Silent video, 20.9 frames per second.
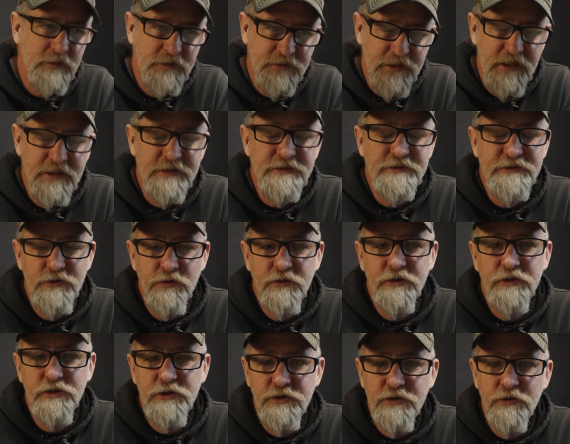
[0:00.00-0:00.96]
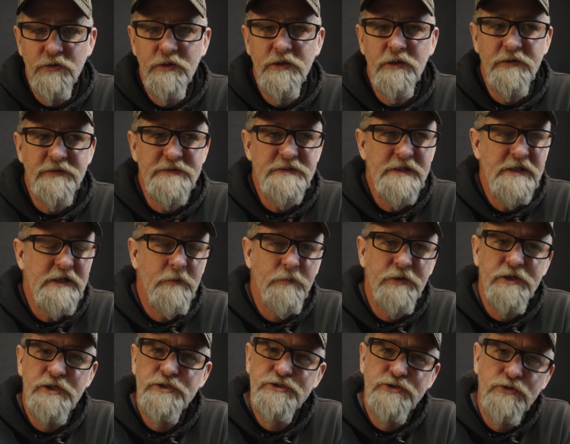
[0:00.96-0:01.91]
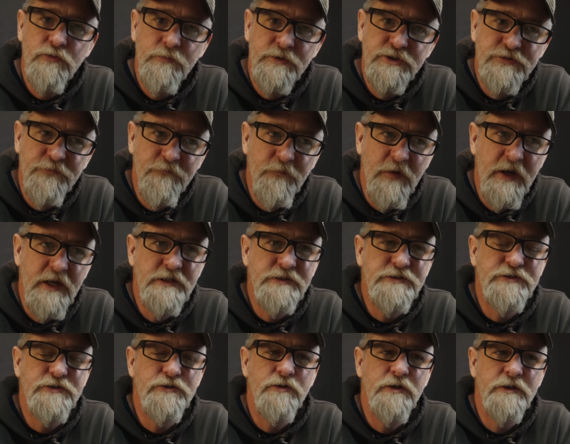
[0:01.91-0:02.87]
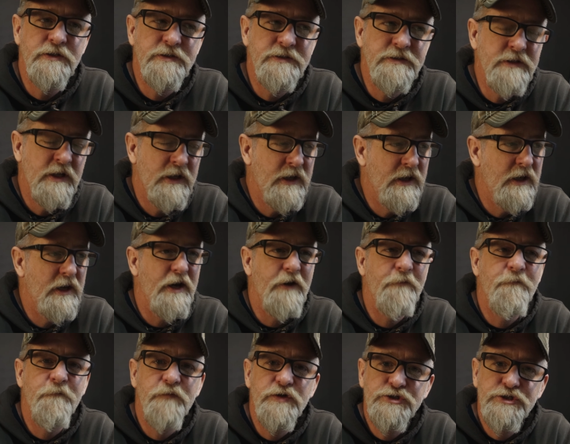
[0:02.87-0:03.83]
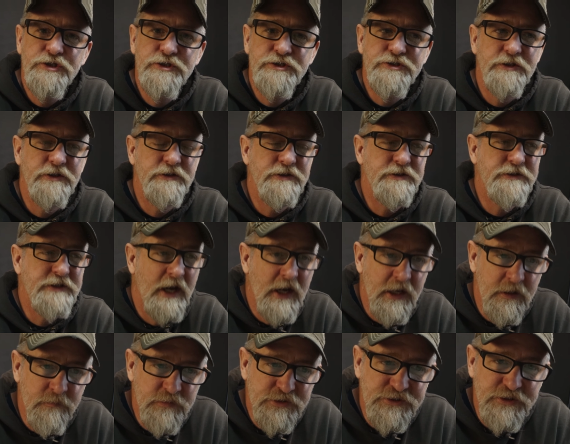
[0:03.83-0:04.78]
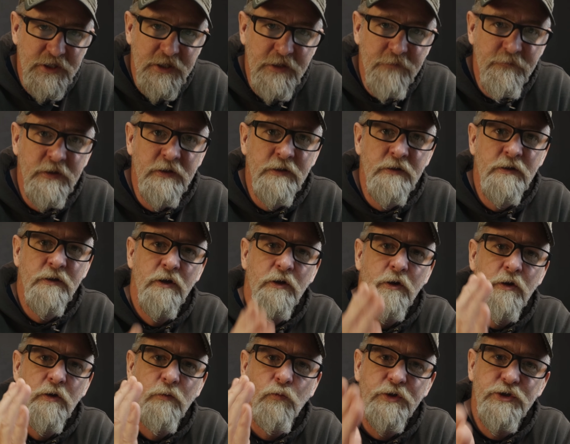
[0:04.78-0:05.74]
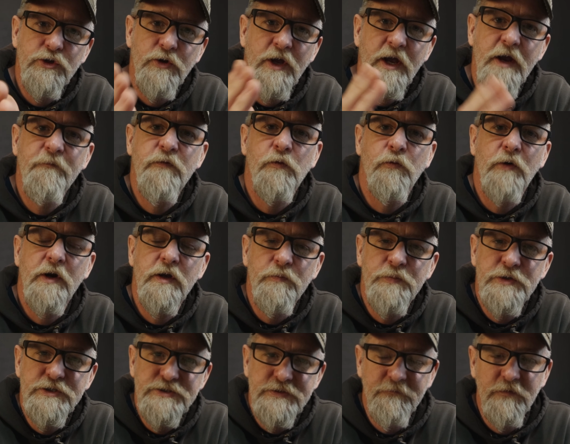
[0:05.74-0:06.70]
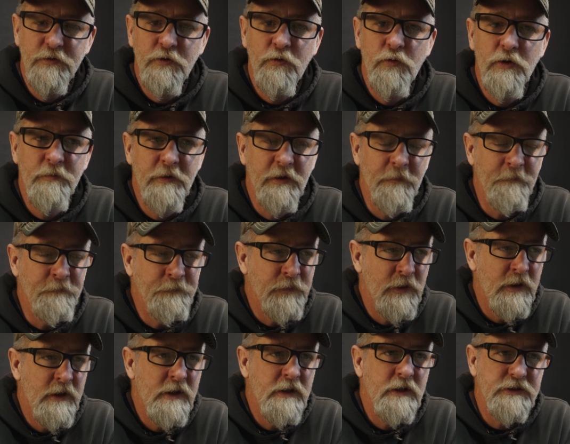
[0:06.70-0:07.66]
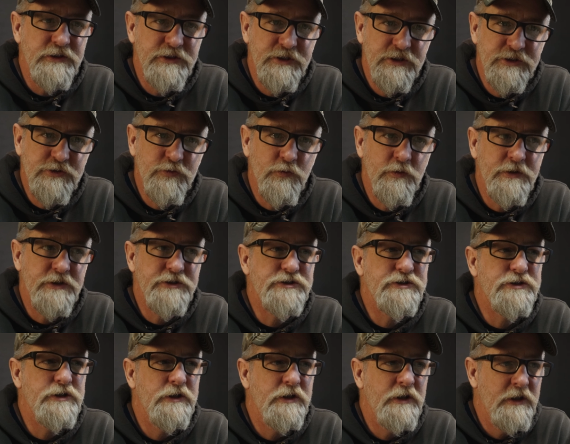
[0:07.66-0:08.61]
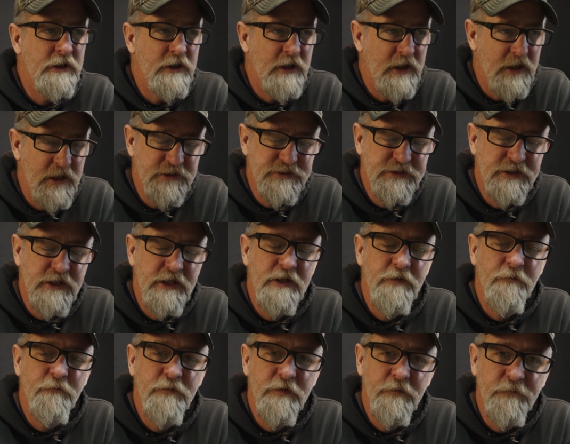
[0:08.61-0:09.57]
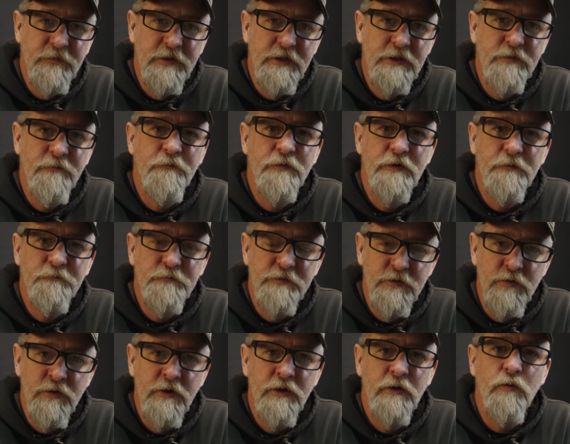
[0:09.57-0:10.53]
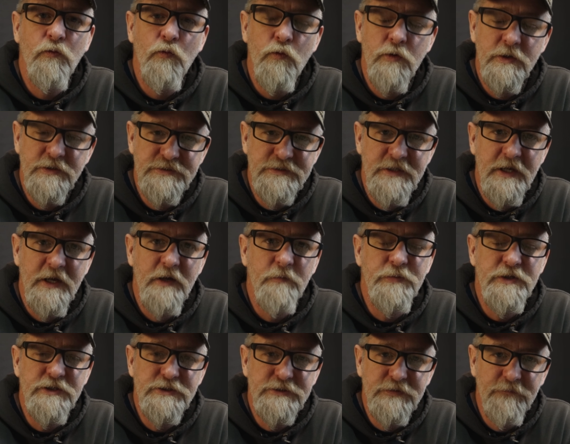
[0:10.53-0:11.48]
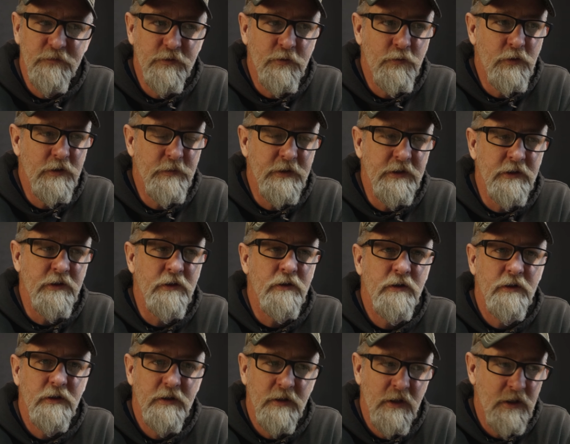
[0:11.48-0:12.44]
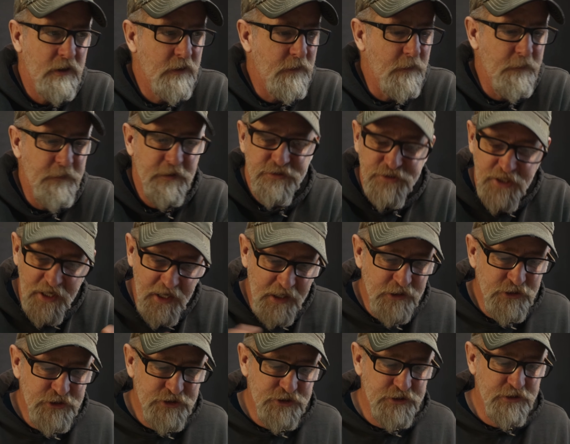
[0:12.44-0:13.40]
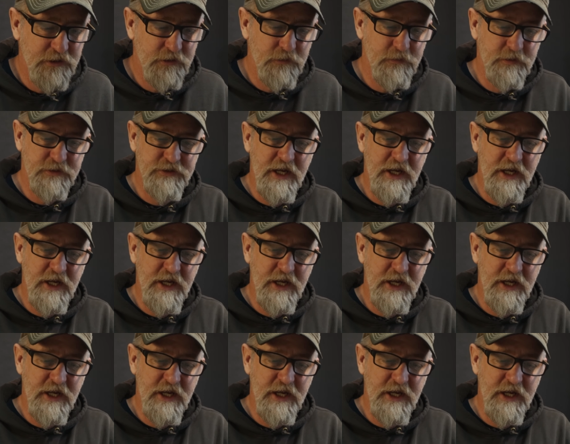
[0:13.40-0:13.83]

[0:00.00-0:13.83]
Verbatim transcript: yes, you can do it, but it's so much faster and efficient and time-saving when you have the right piece of equipment. Ditch Witch S K fifteen fifty was that piece of equipment. The dash, the